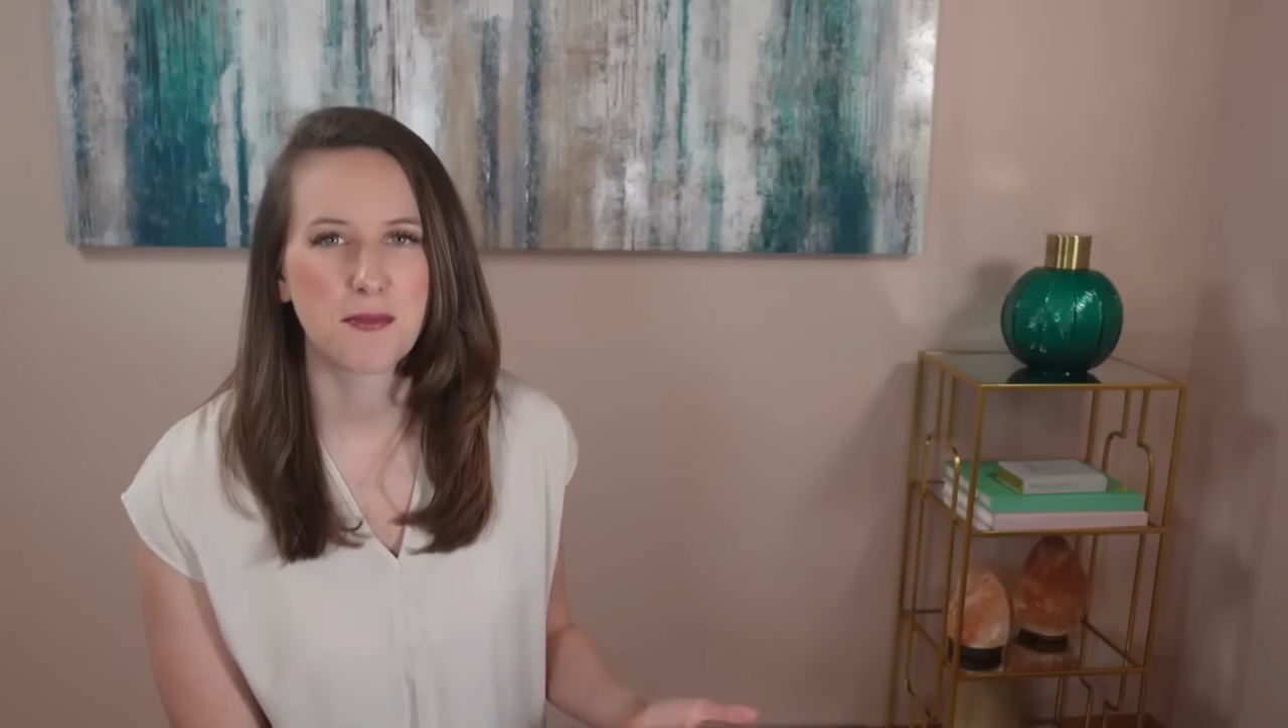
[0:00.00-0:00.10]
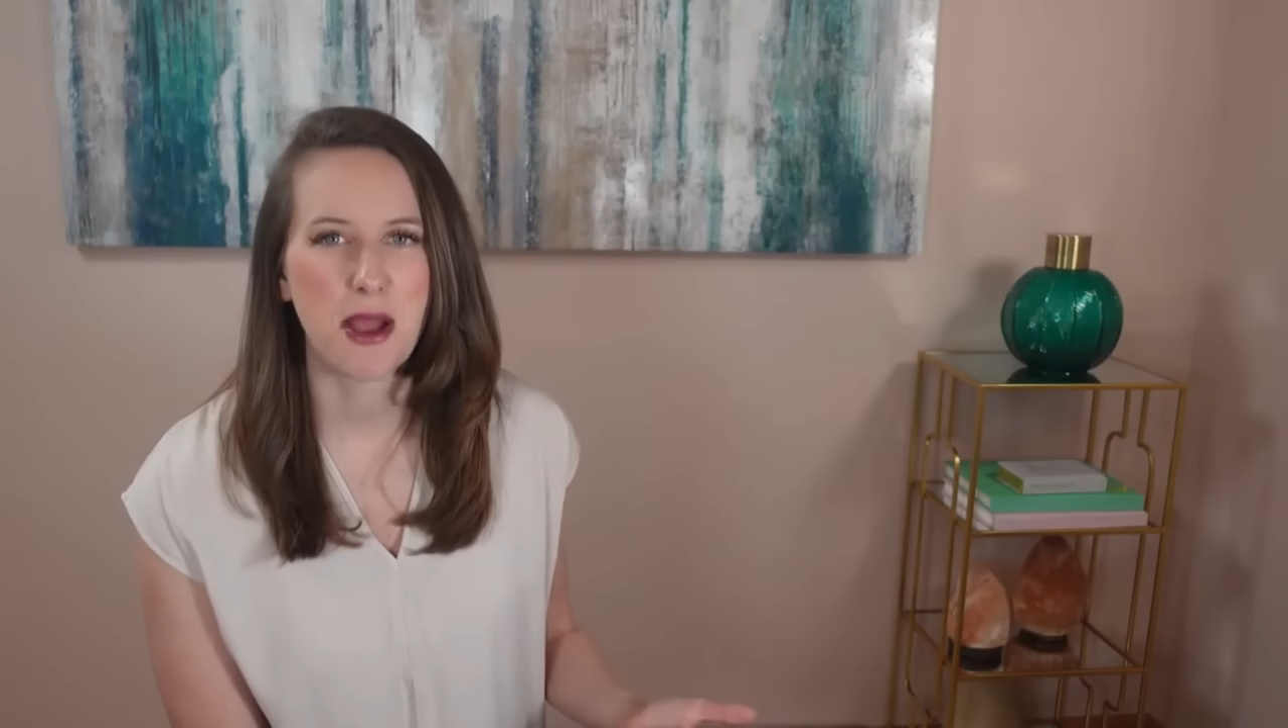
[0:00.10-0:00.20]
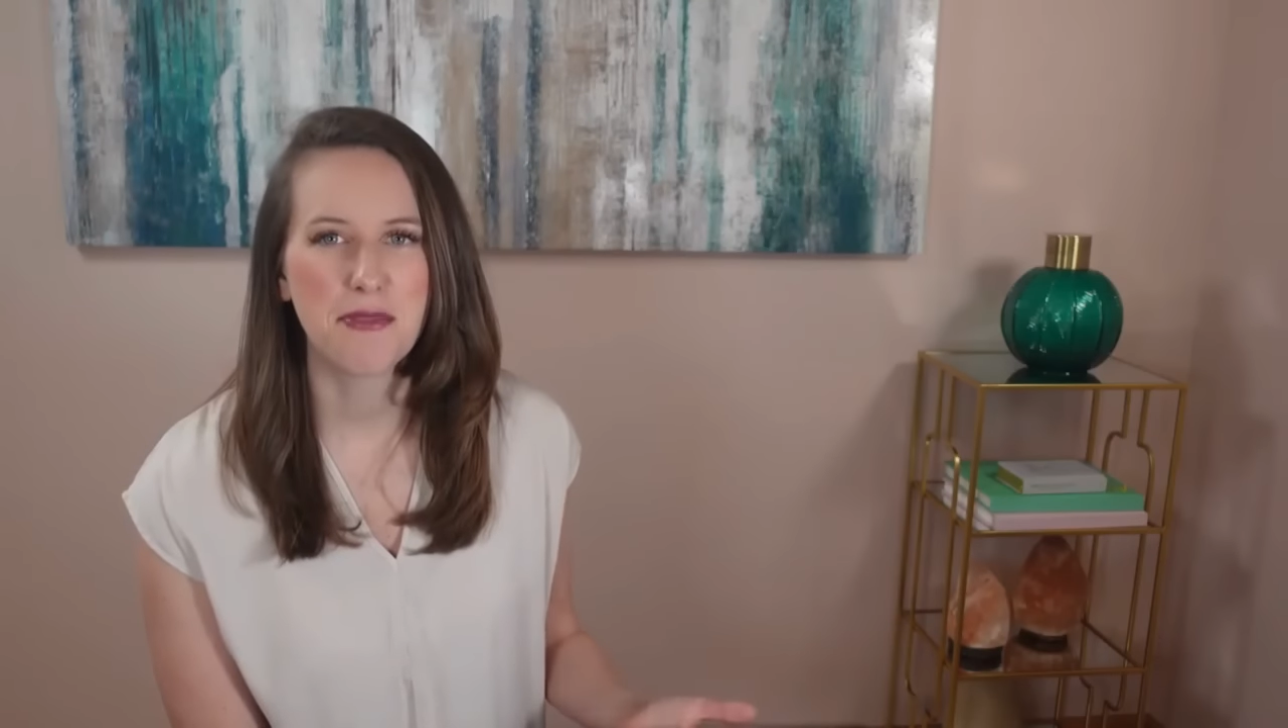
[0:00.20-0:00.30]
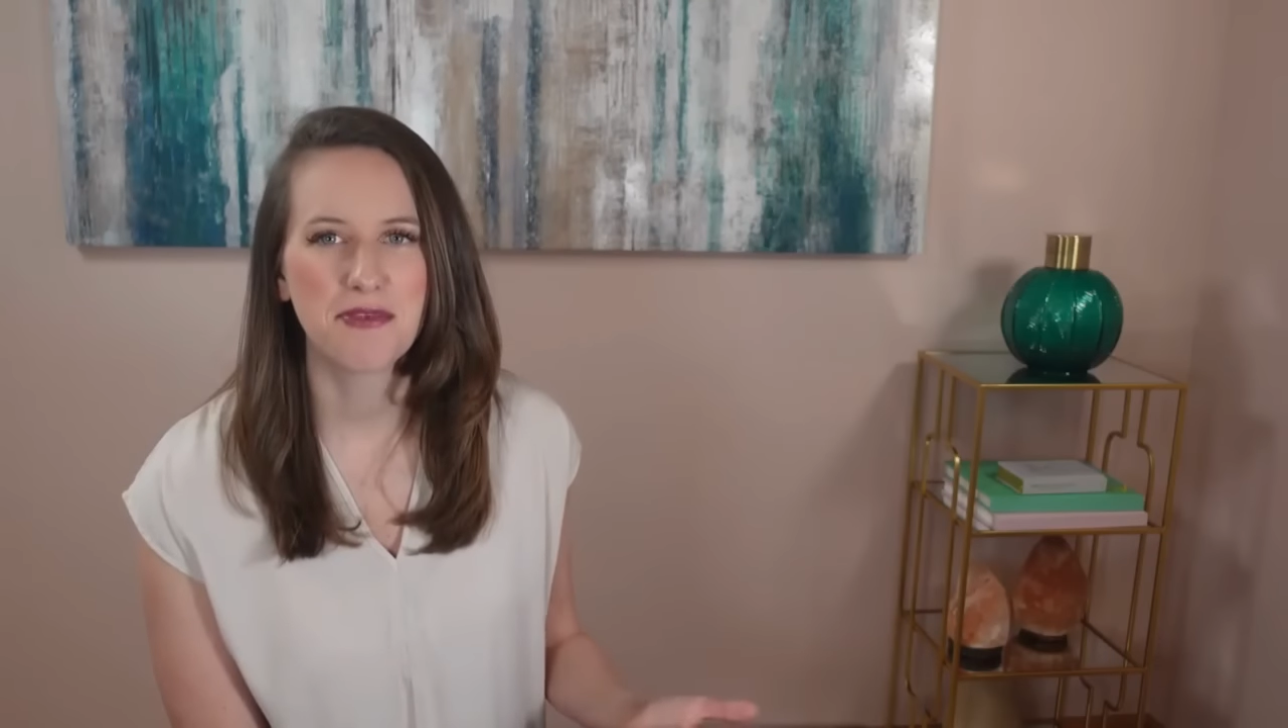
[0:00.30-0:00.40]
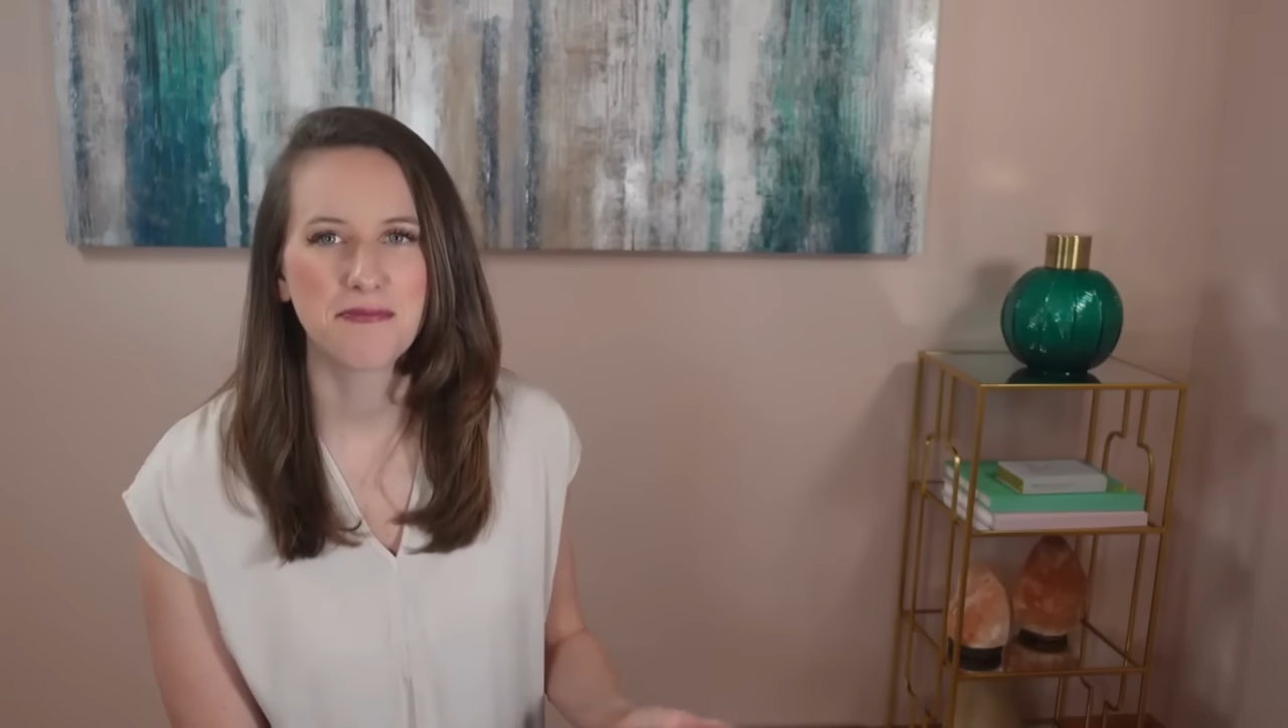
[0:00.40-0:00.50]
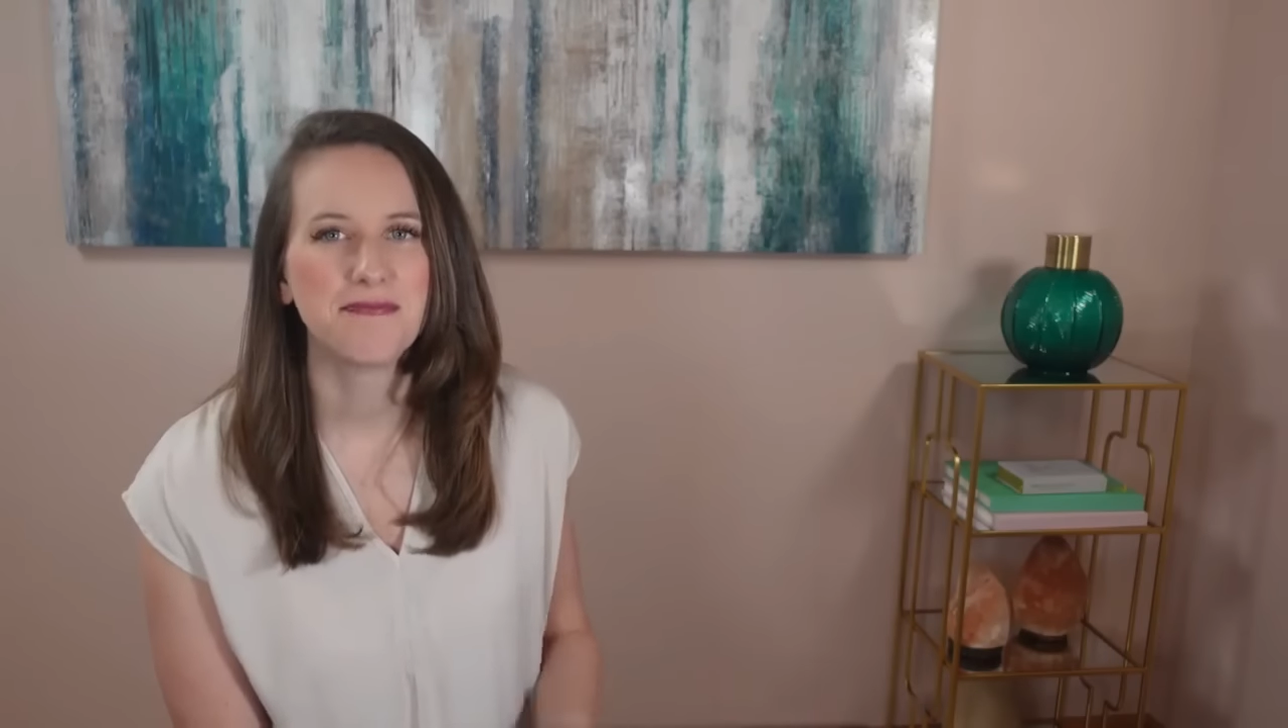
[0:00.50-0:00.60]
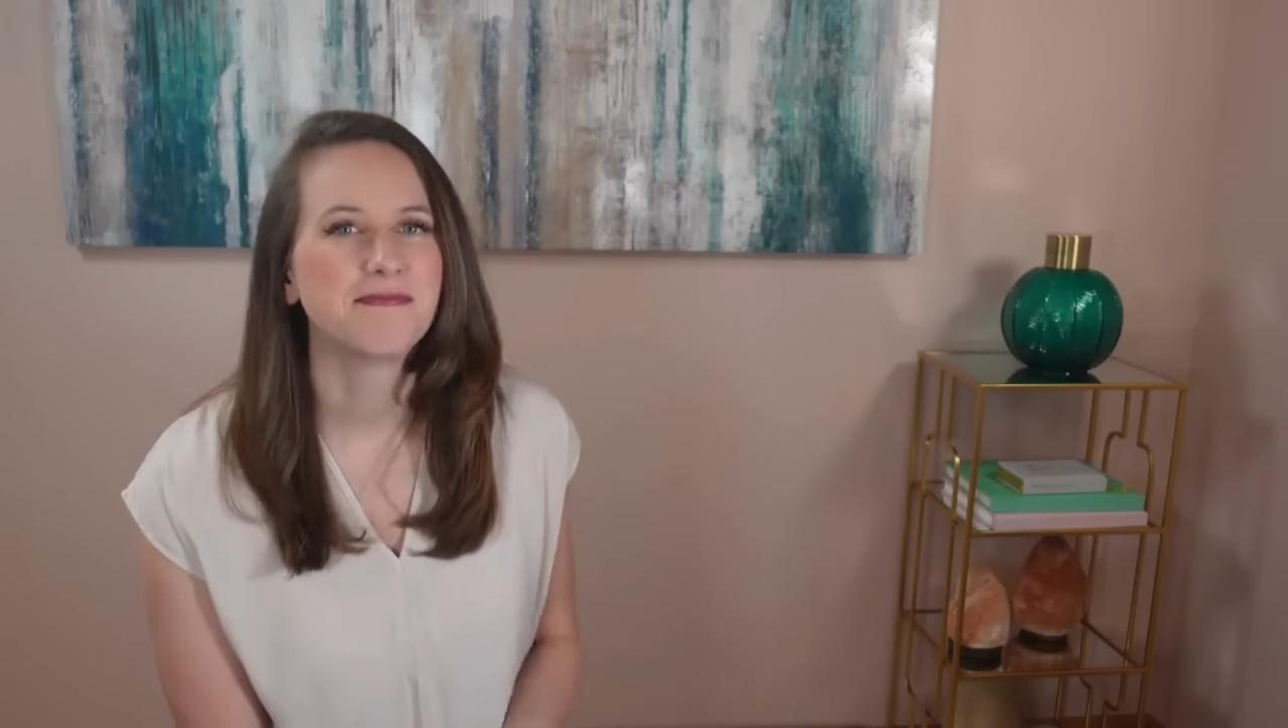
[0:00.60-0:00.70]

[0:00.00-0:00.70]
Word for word: a month